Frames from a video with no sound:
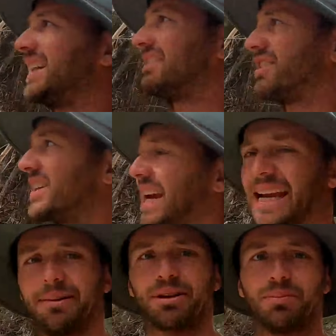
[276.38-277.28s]
here is
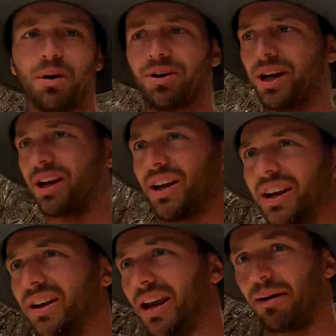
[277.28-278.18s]
camp spot
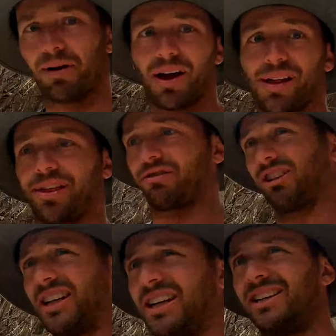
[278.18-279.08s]
number
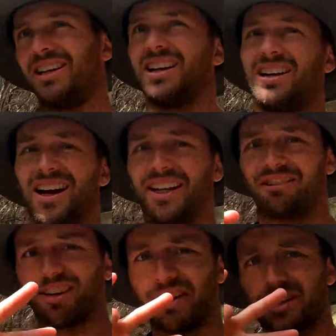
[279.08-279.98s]
three, and
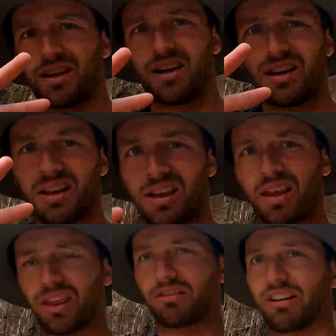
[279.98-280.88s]
there is
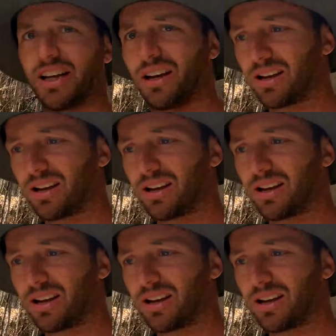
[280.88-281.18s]
three